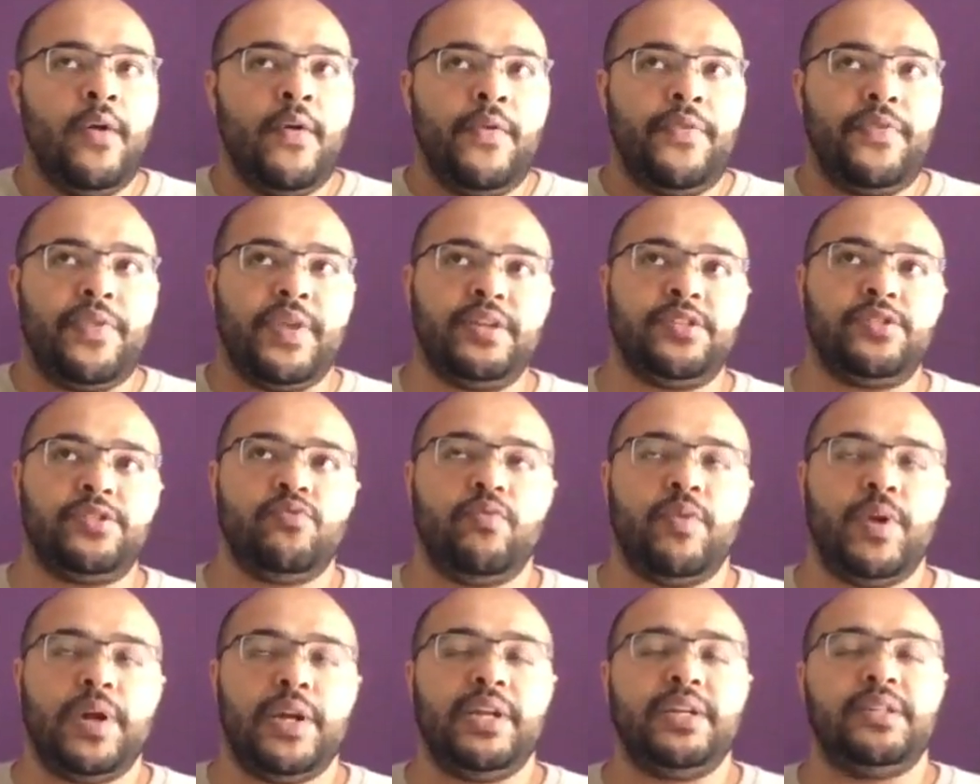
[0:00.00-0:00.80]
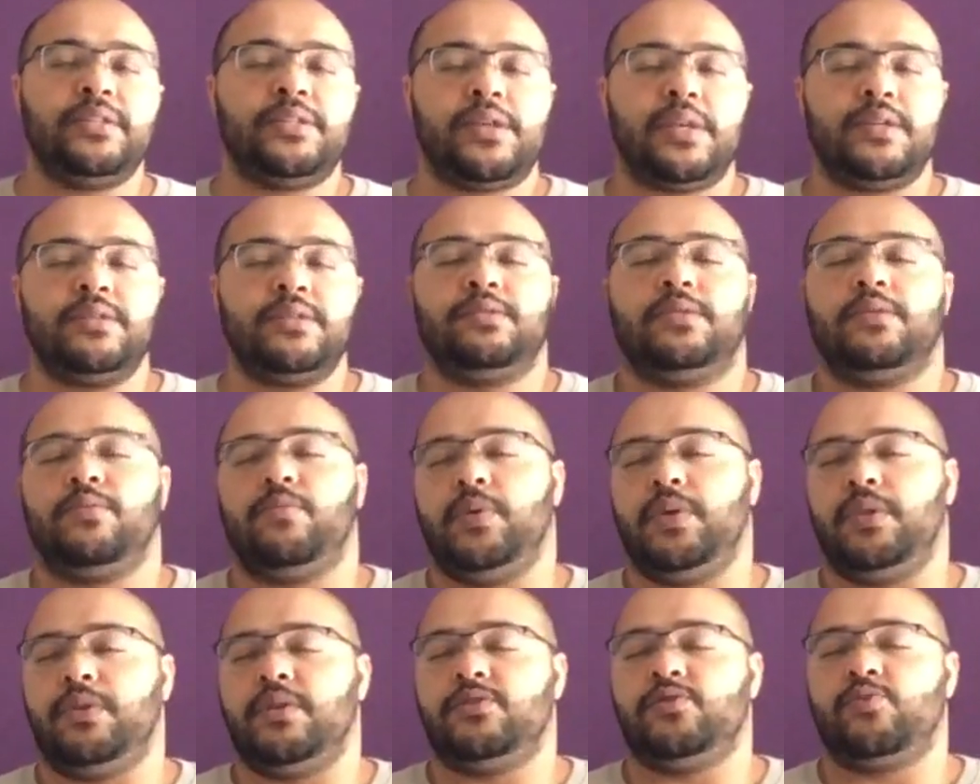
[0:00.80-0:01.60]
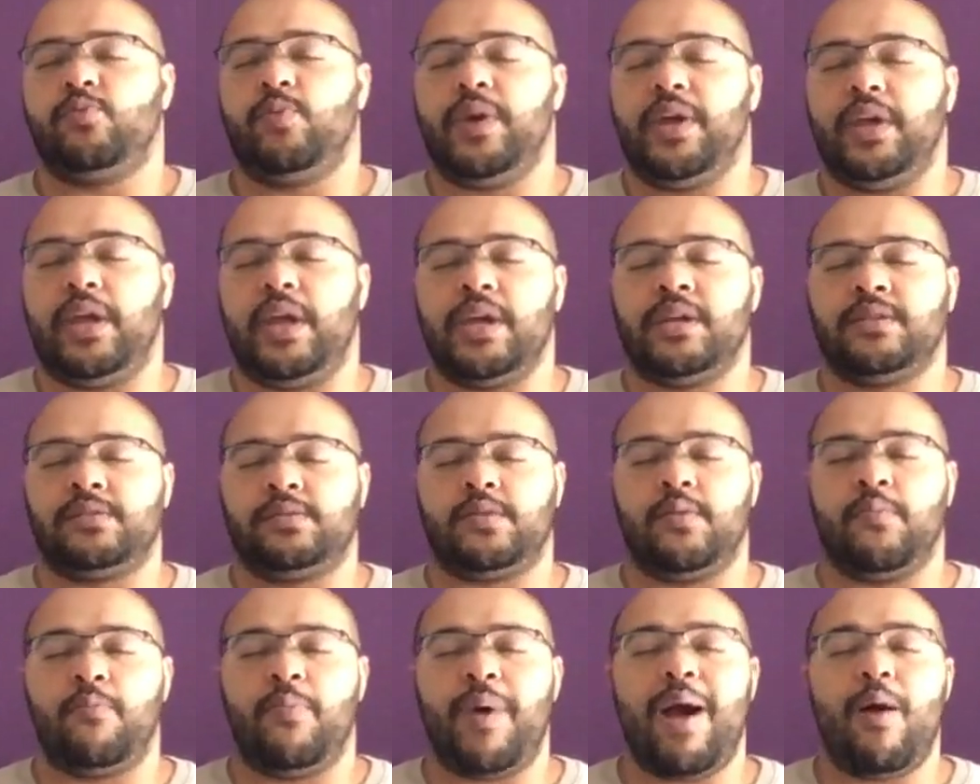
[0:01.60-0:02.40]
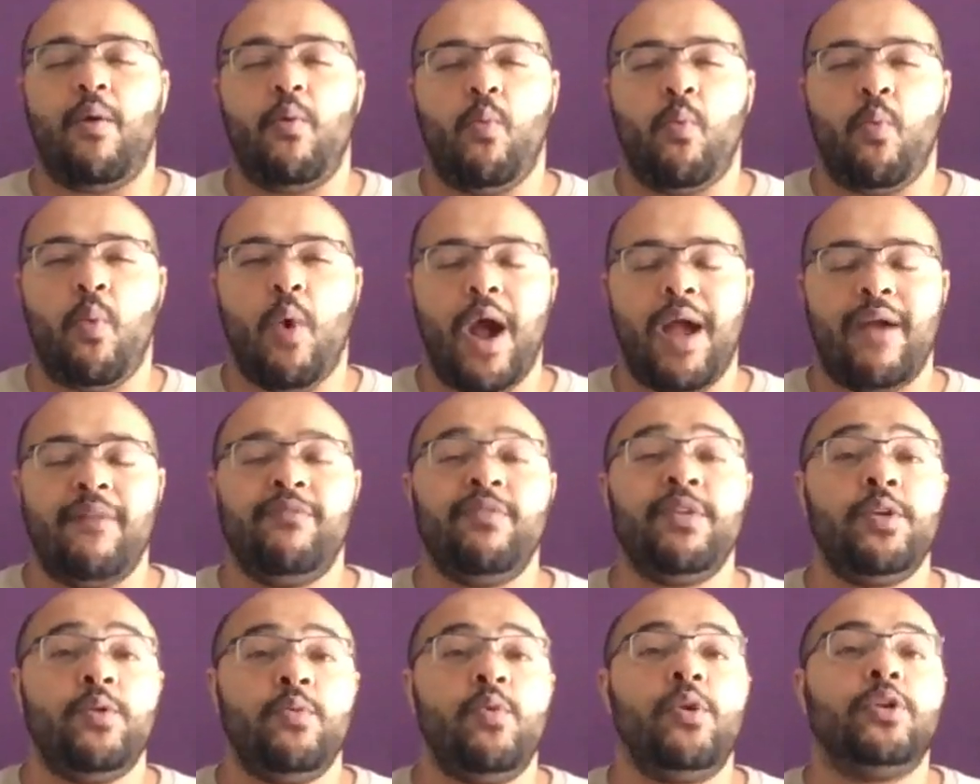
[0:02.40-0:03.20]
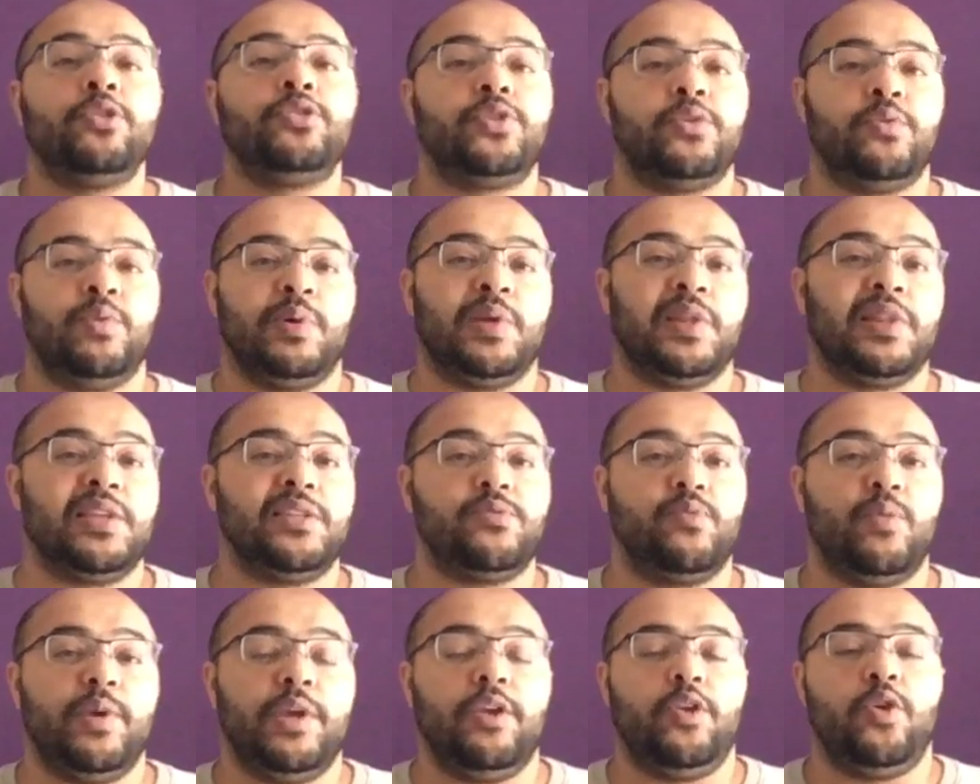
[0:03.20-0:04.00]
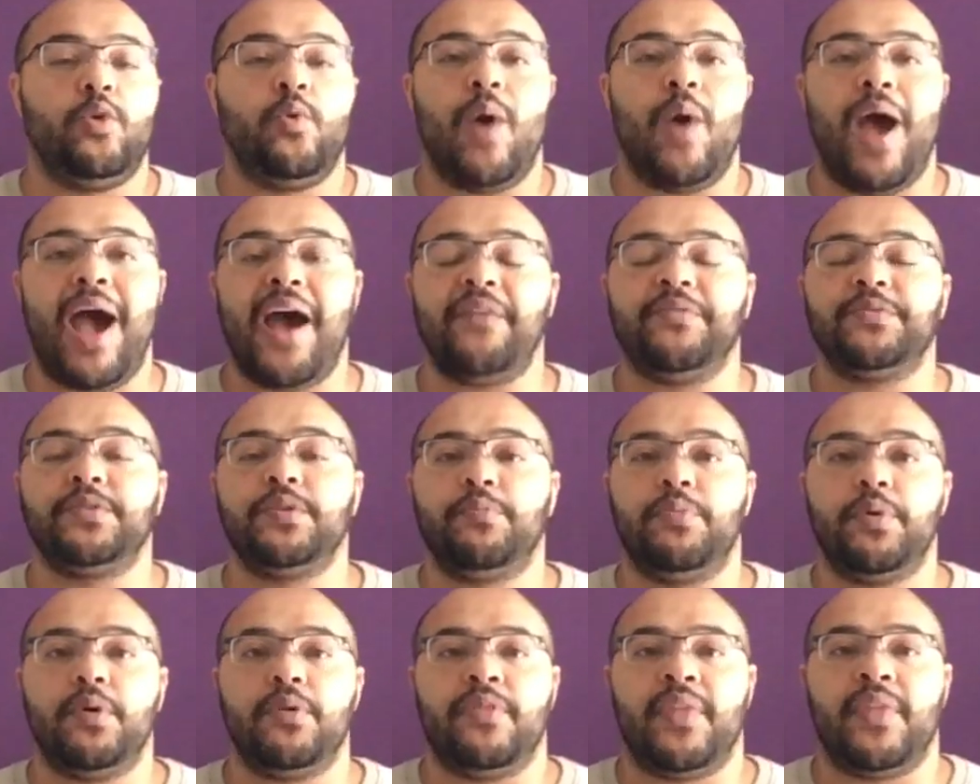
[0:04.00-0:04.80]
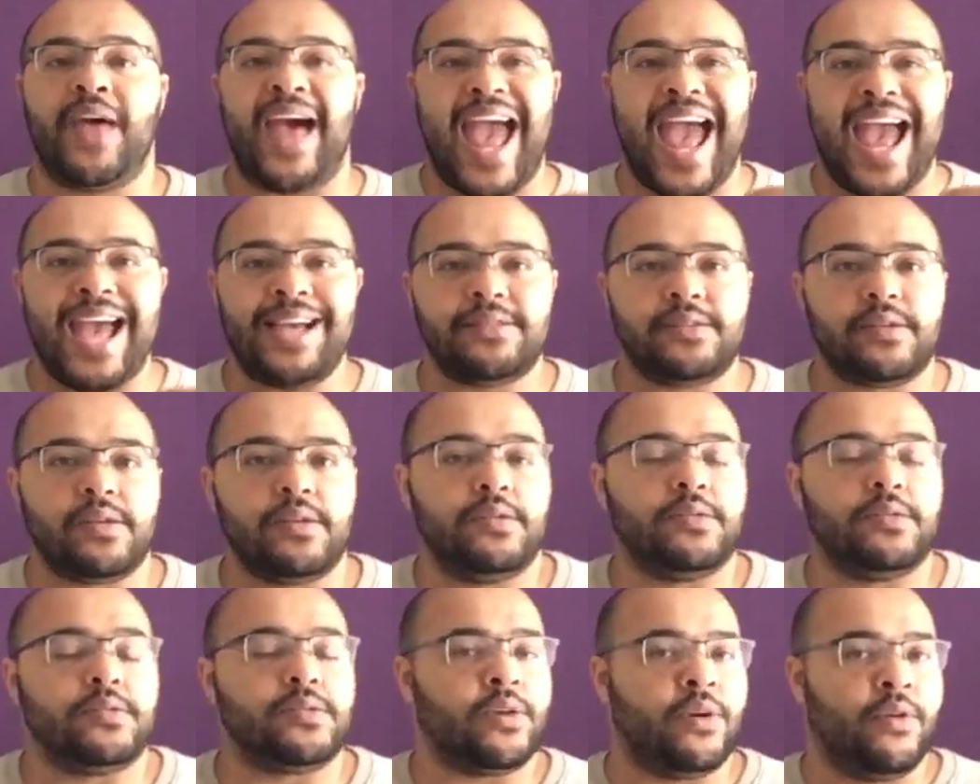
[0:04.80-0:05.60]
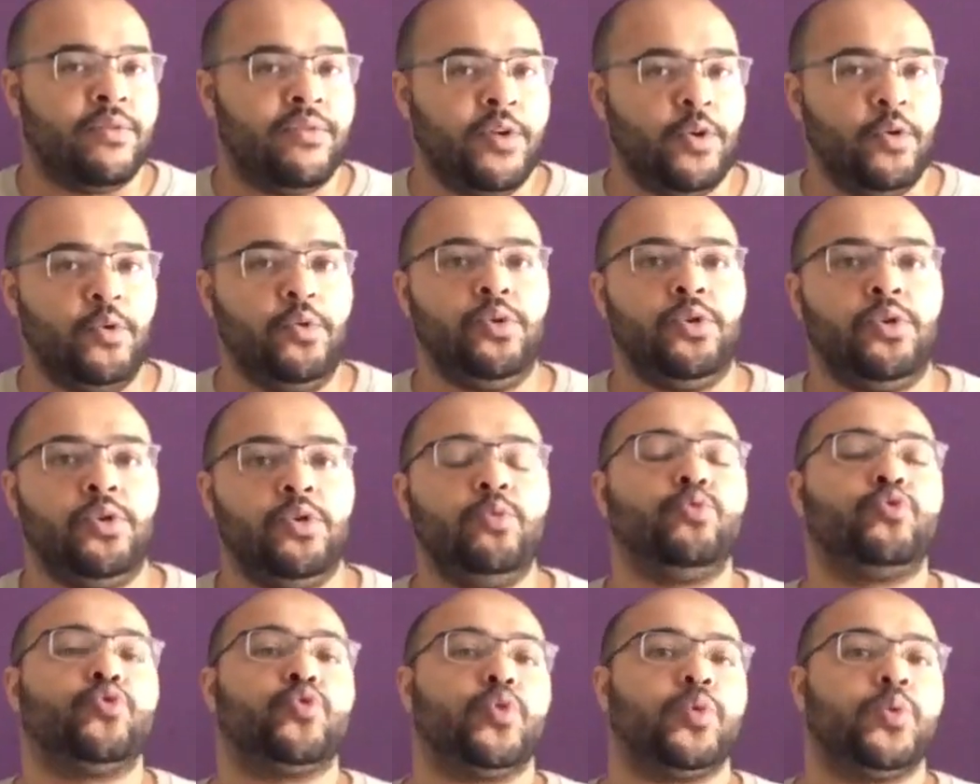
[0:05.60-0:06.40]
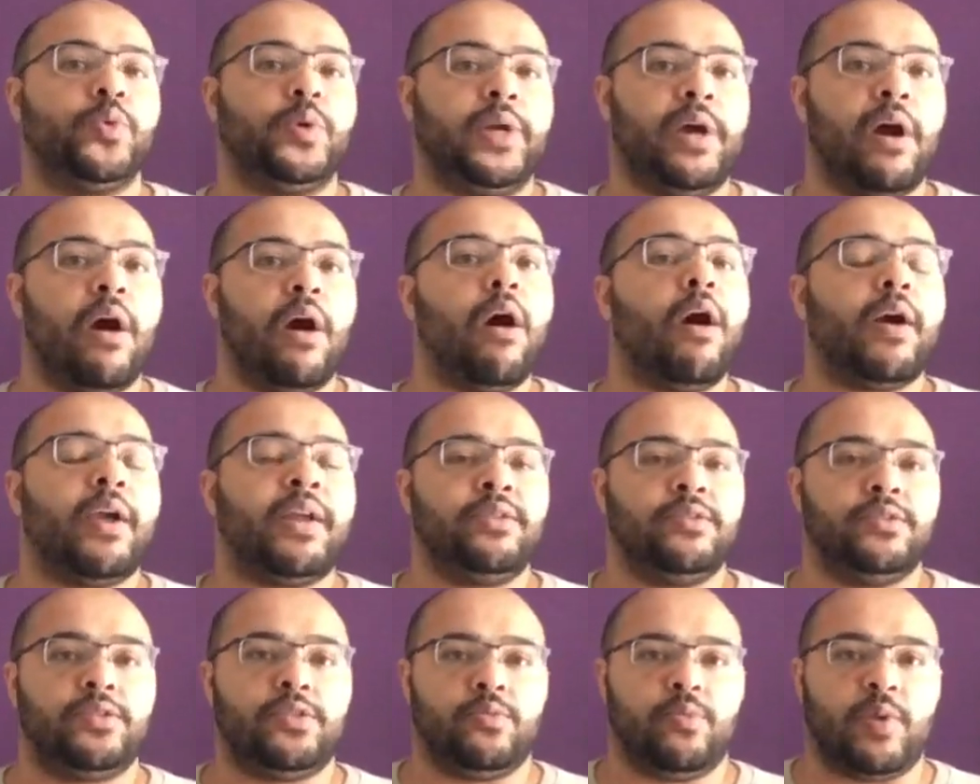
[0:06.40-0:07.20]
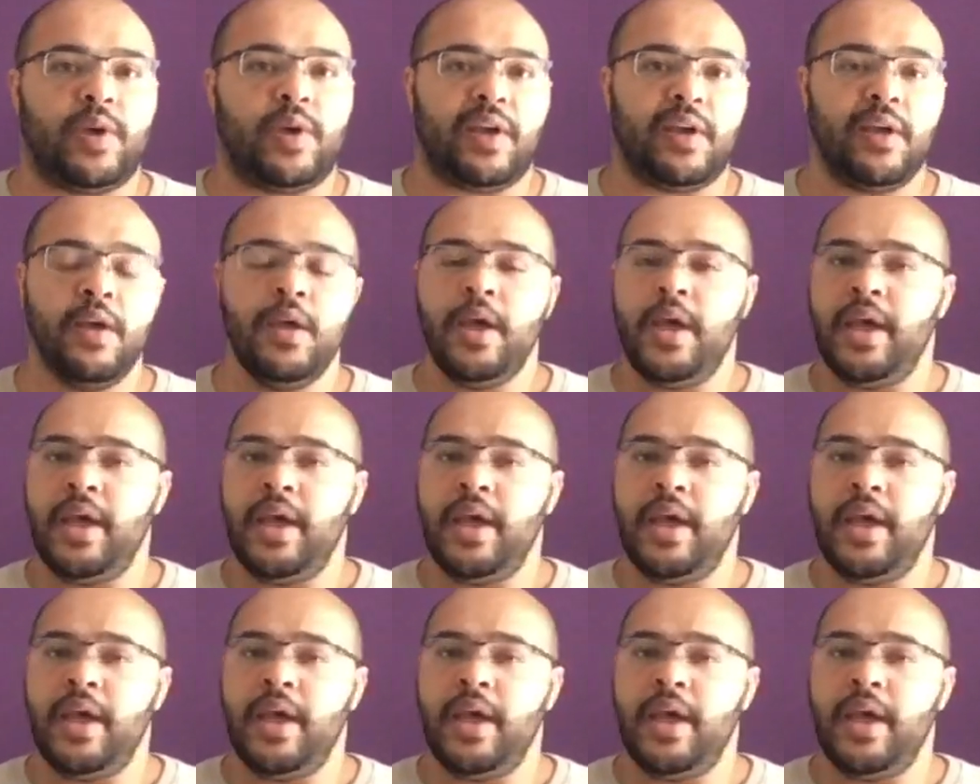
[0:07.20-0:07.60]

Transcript: This really says to me this week, it's about whatever you are doing this week, you have to put the essence of who you truly are into it.